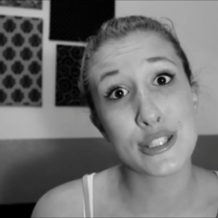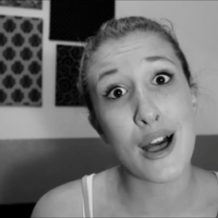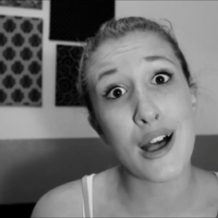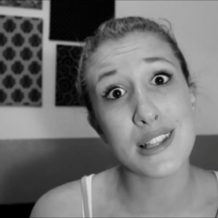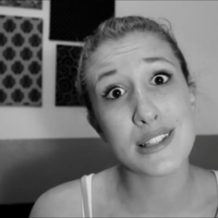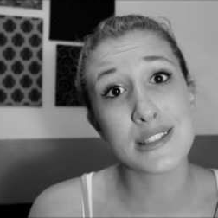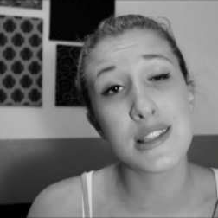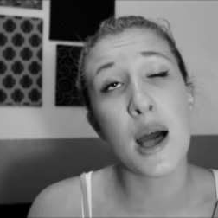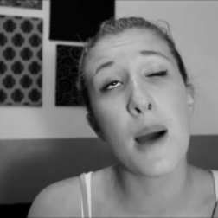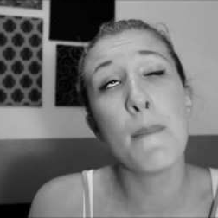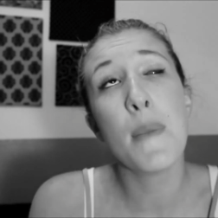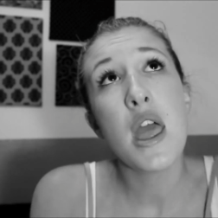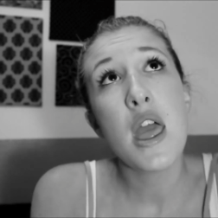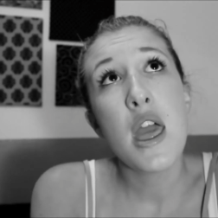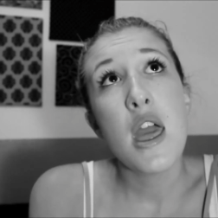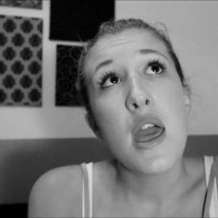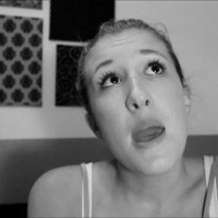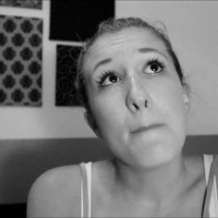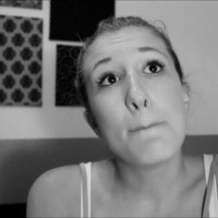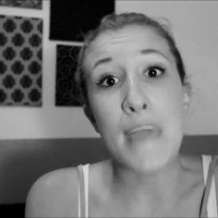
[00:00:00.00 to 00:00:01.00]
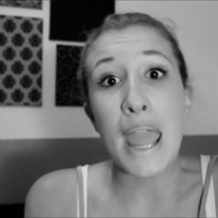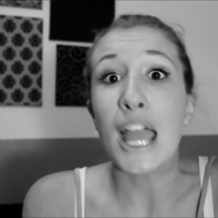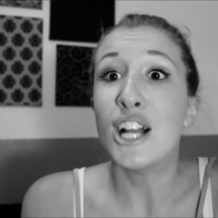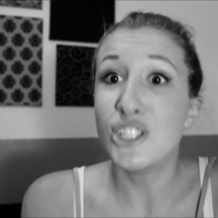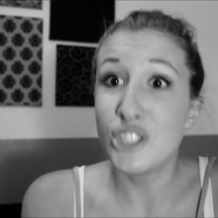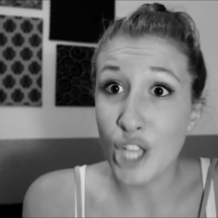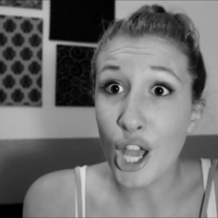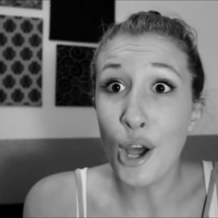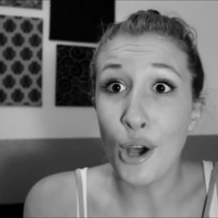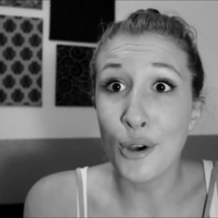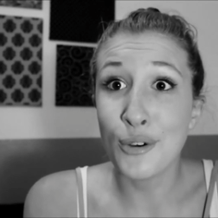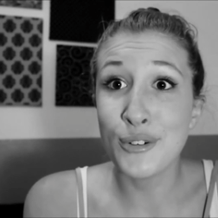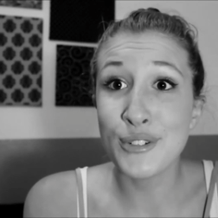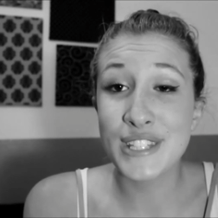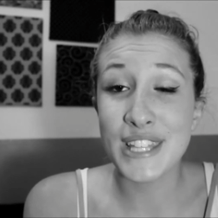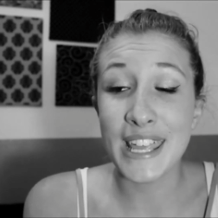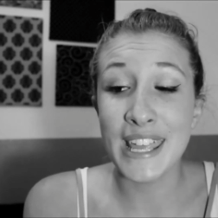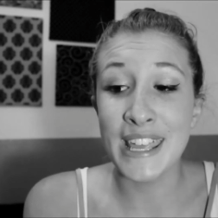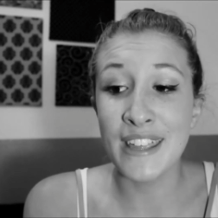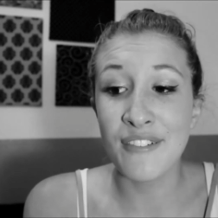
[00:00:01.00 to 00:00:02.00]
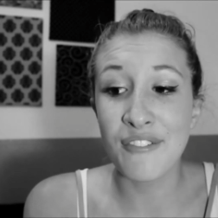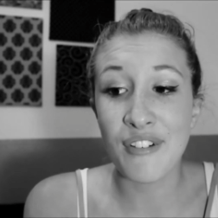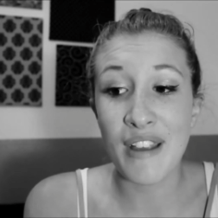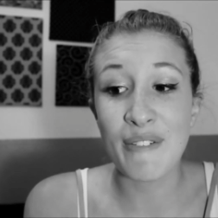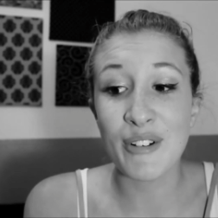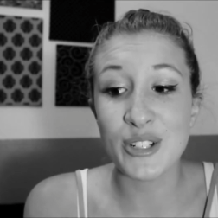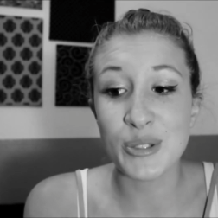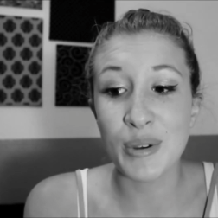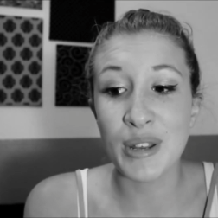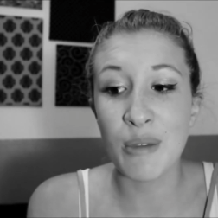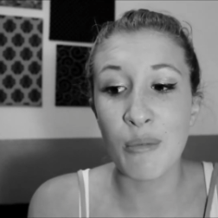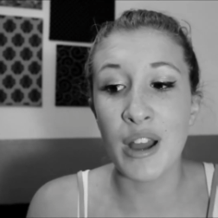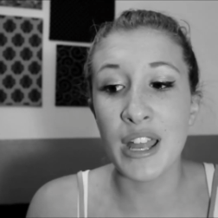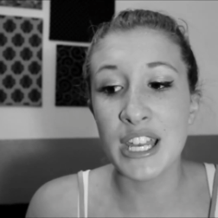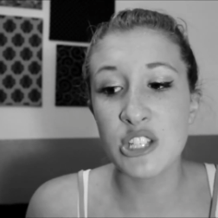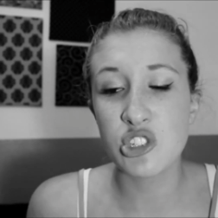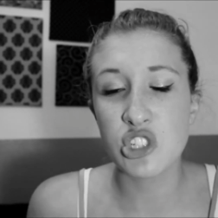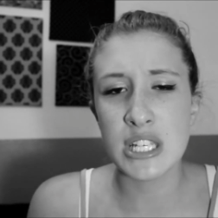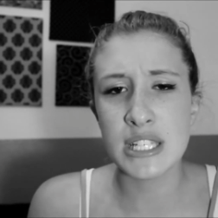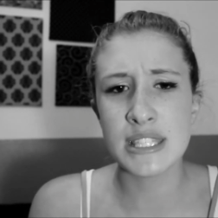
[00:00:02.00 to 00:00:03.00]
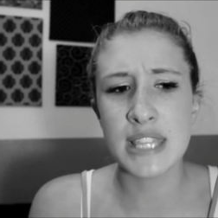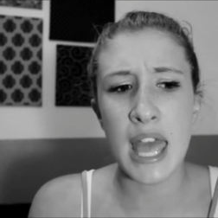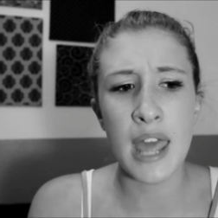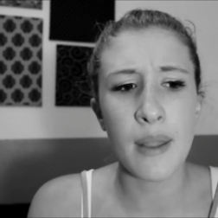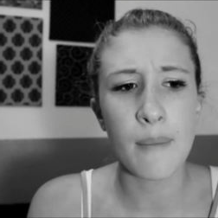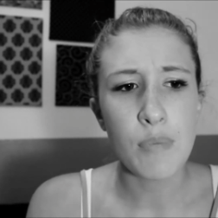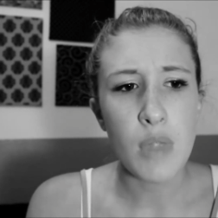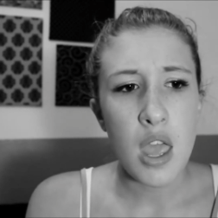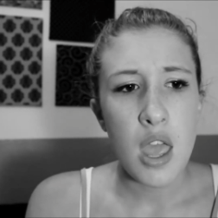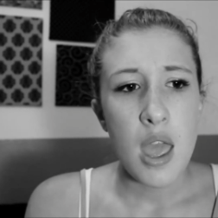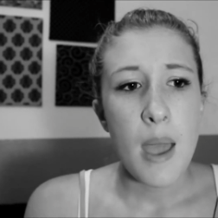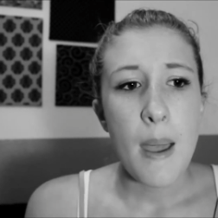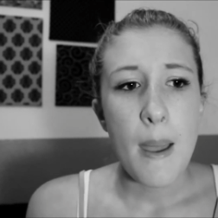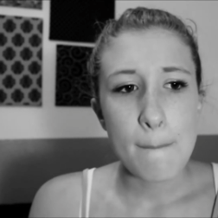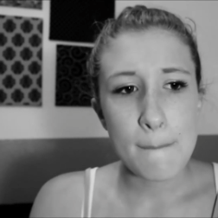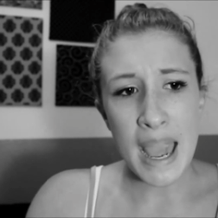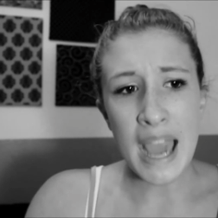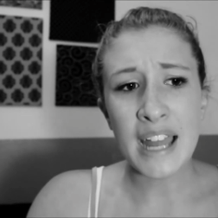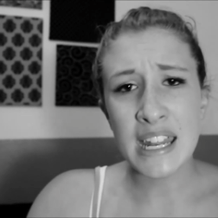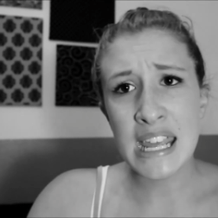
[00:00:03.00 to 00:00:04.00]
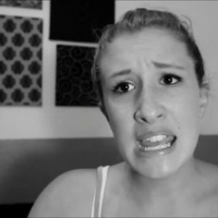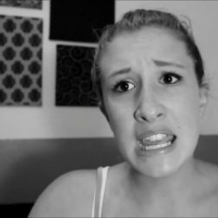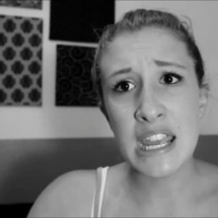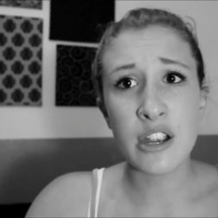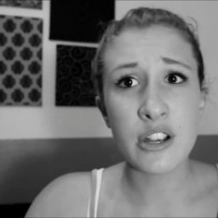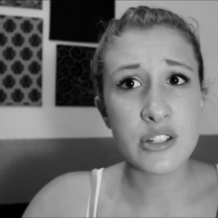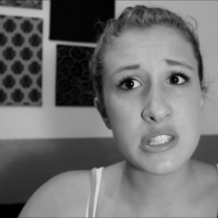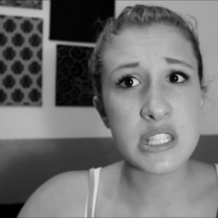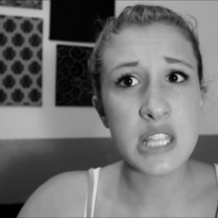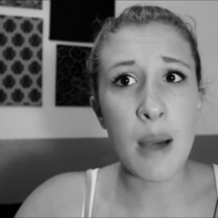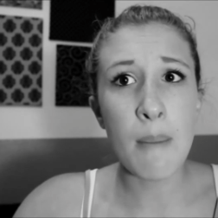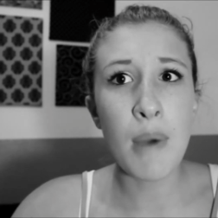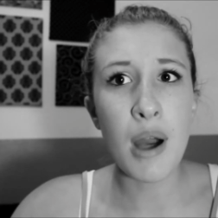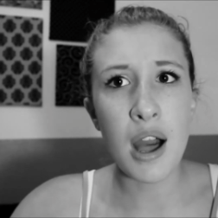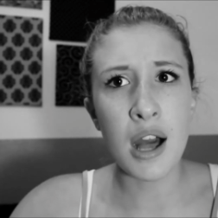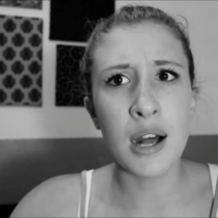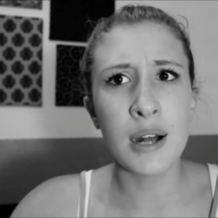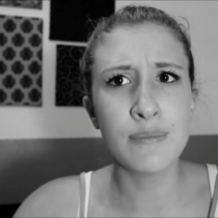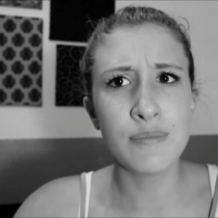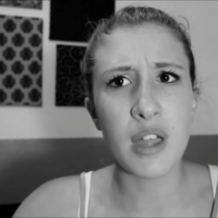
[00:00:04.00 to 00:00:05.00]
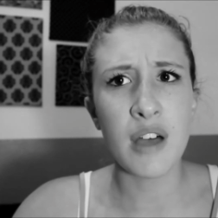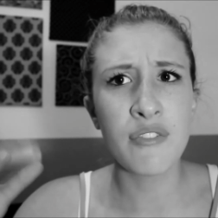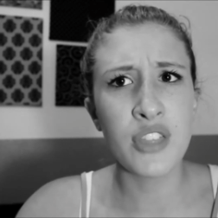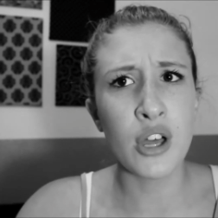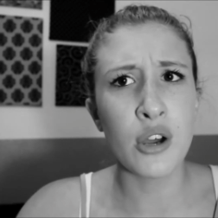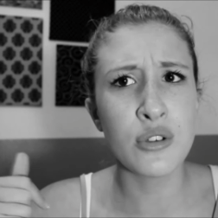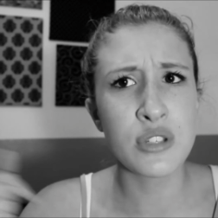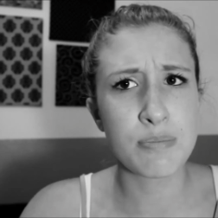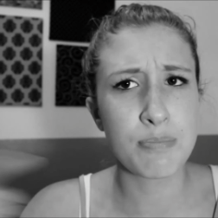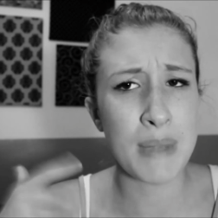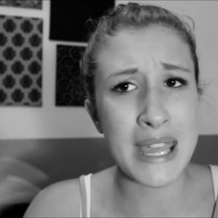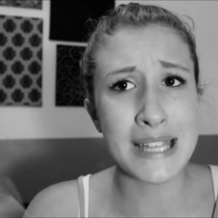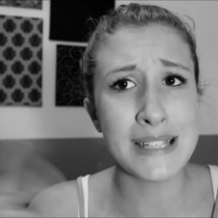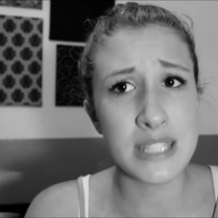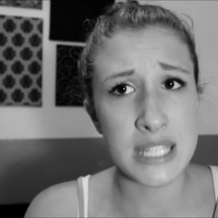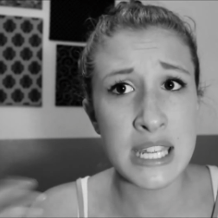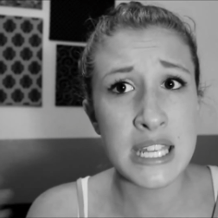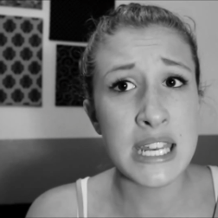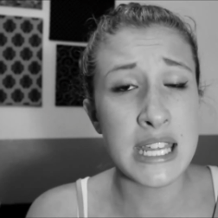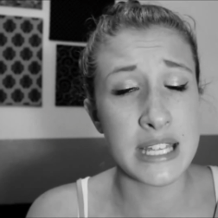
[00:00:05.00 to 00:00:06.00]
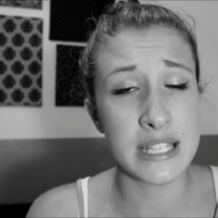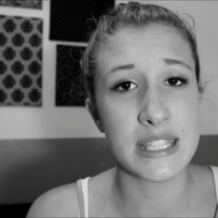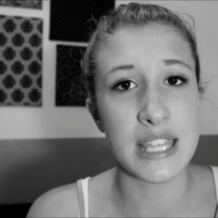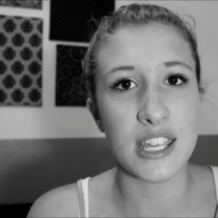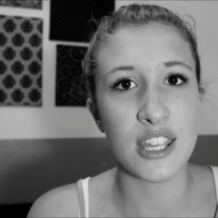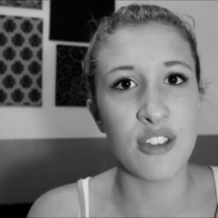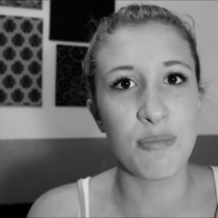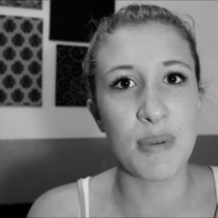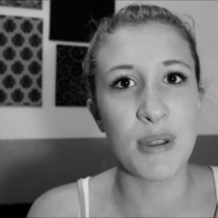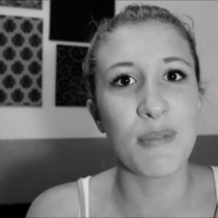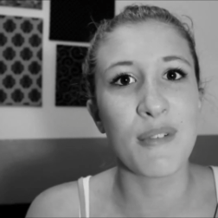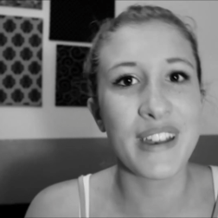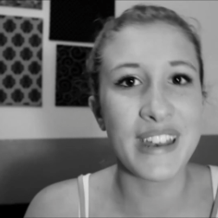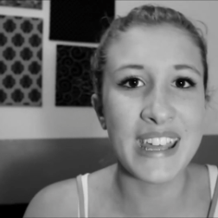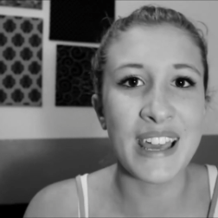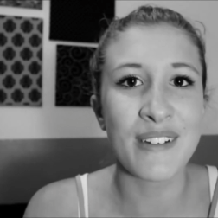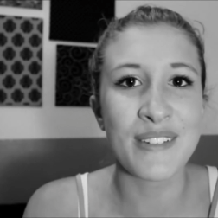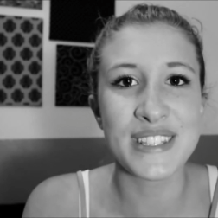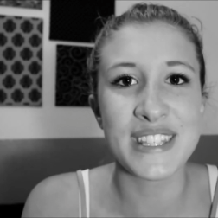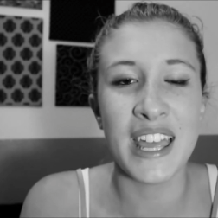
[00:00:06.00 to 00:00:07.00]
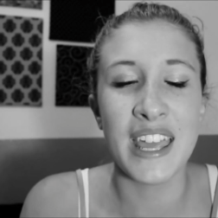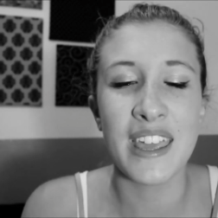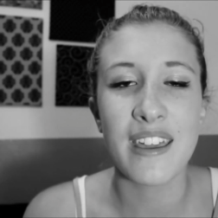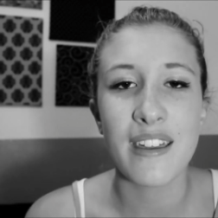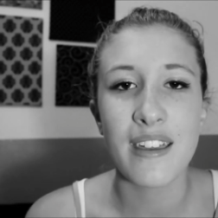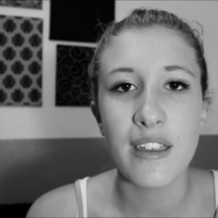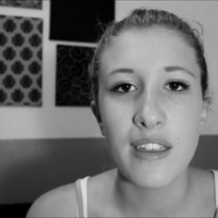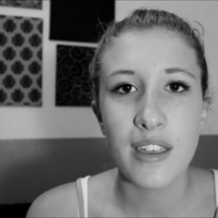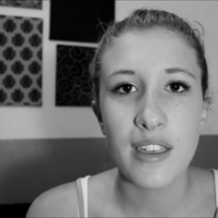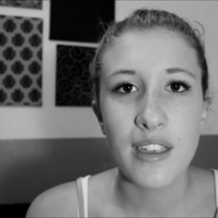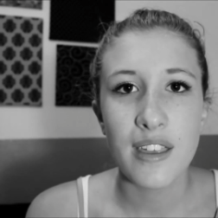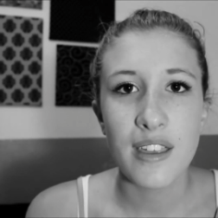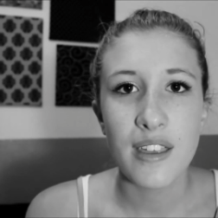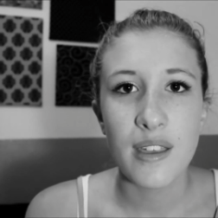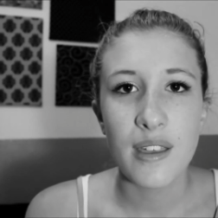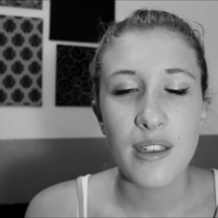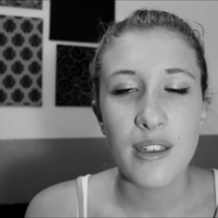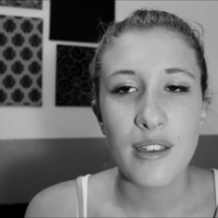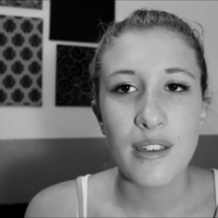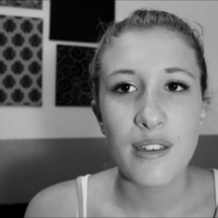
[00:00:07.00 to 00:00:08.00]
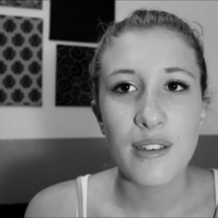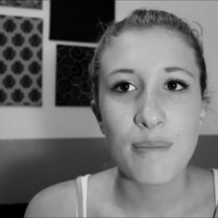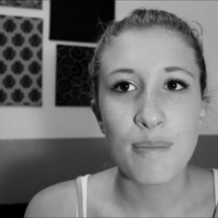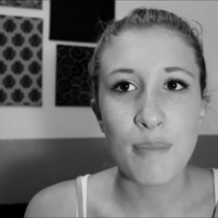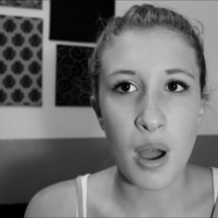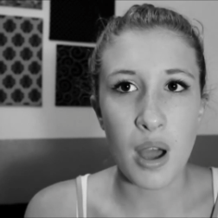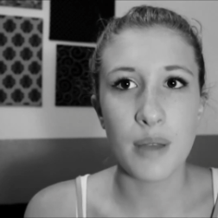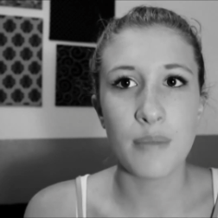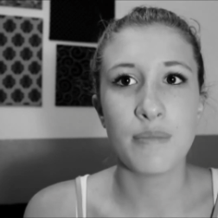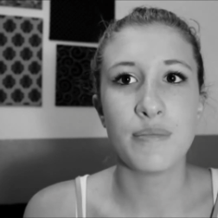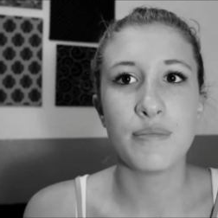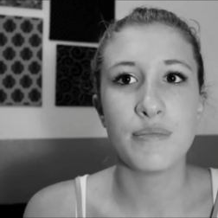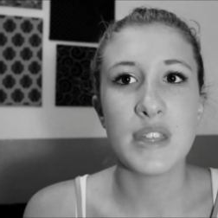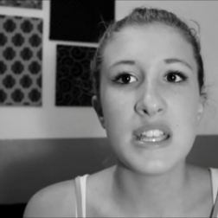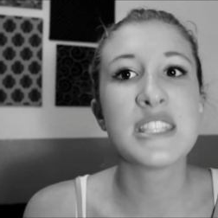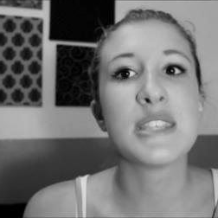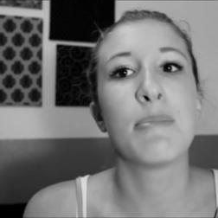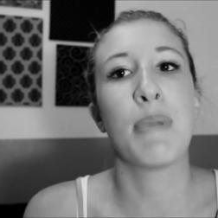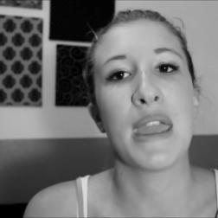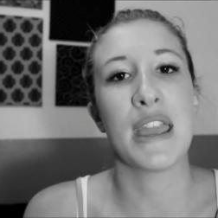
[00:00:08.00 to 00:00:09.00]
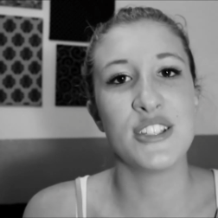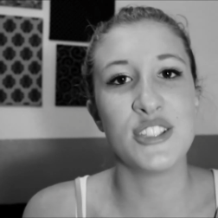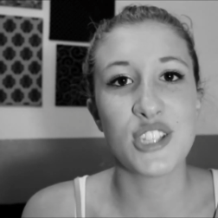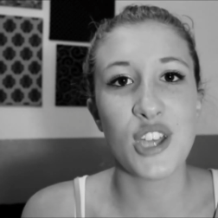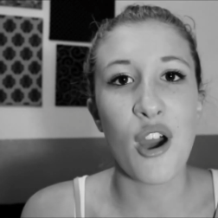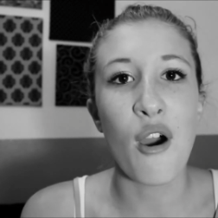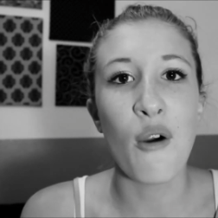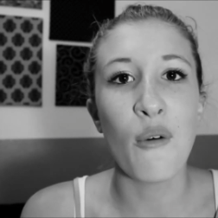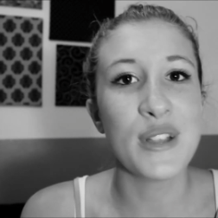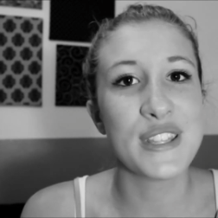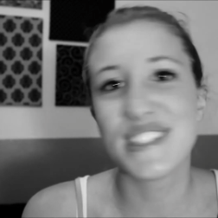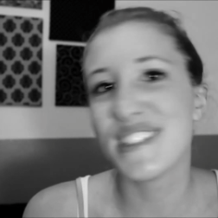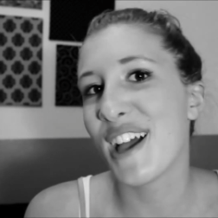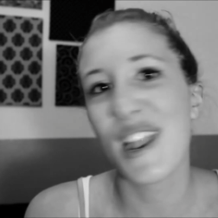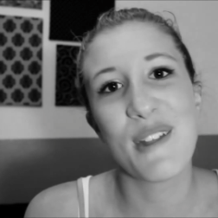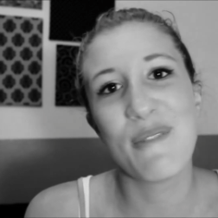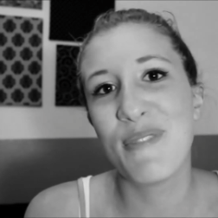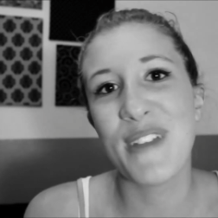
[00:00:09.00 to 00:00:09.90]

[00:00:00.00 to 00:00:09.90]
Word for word: saw some bandeaus in Forever 21 and she said Maddie here's some um, of those bandinis that you've been wanting. I was like Mom it's a bandeau it's not a